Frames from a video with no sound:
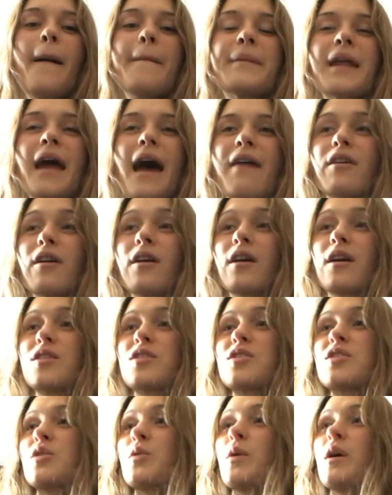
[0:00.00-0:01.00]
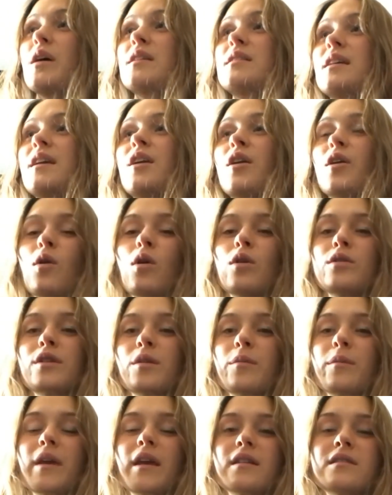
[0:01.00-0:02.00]
but having her, she was a year older
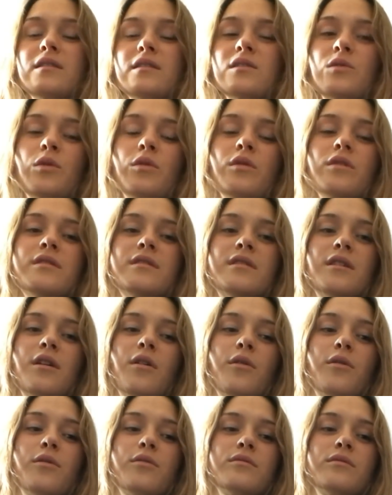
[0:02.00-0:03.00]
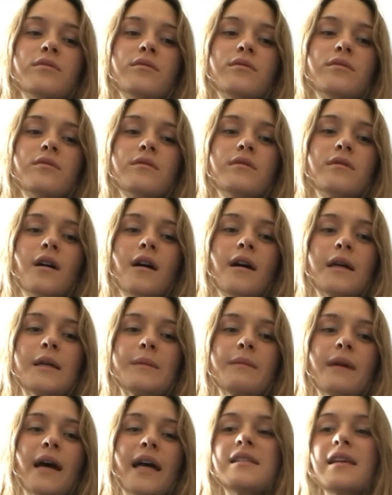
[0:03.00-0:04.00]
than me in school. So
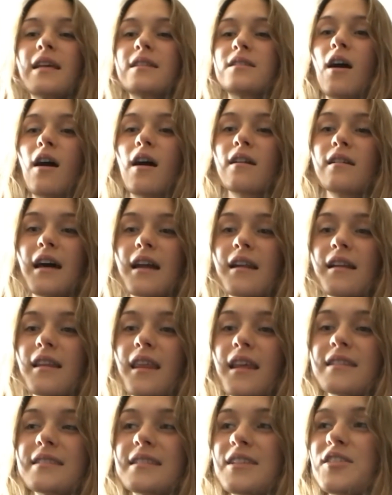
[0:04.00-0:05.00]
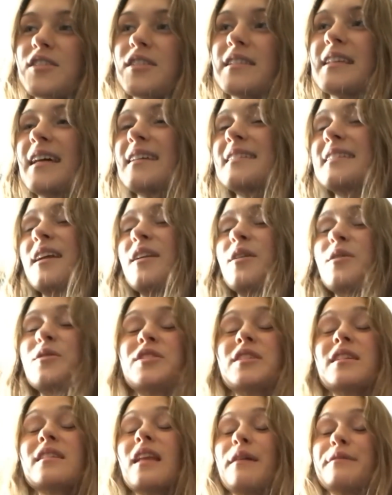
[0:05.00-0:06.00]
um, I take to heart a lot of the things that she says, and I know
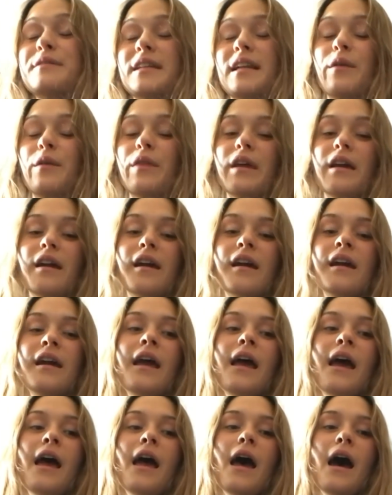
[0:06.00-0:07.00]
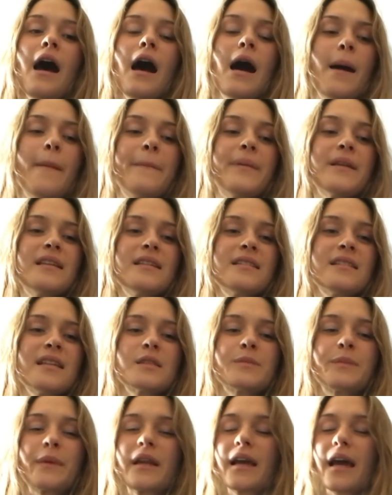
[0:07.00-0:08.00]
she loves it out there. Um, but this
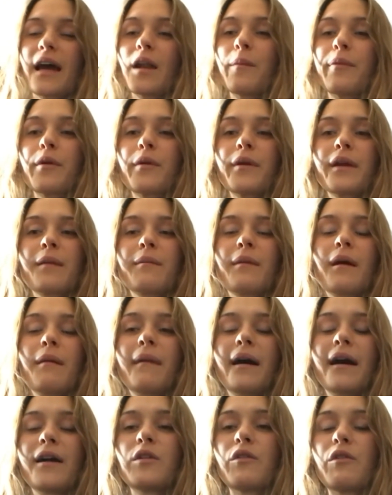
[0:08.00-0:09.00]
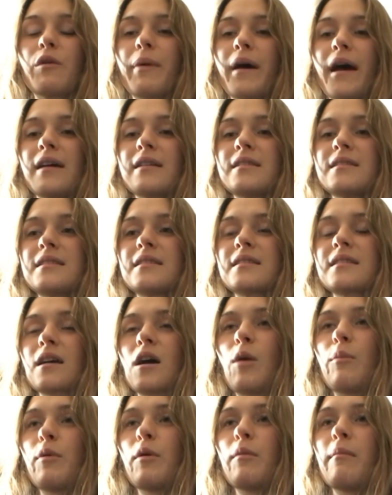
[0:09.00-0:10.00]
has been kind of brewing in my mind over the past
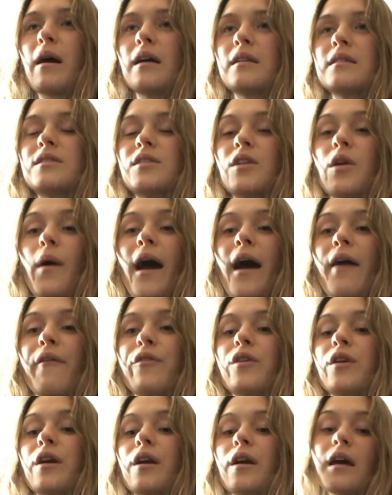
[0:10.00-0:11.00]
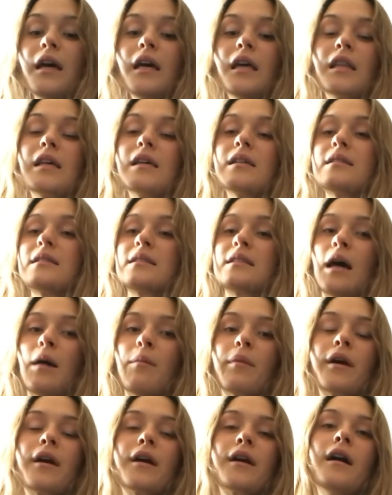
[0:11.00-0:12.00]
couple months, you know, after this
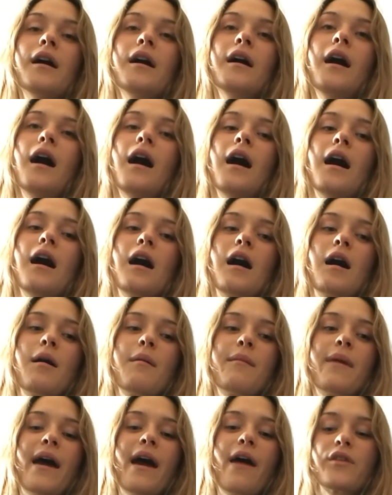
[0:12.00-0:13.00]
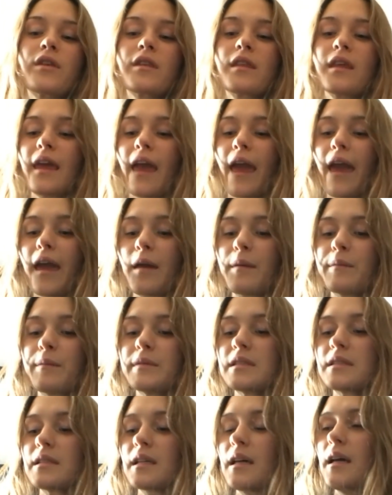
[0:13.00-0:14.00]
summer, um, after the
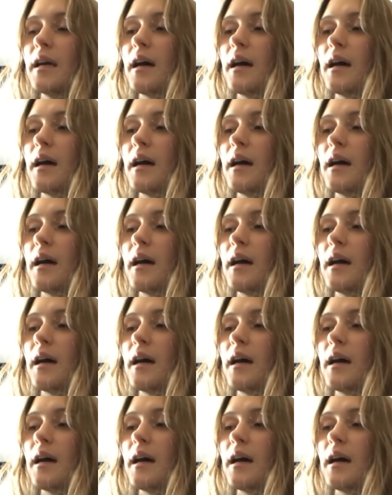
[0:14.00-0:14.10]
games.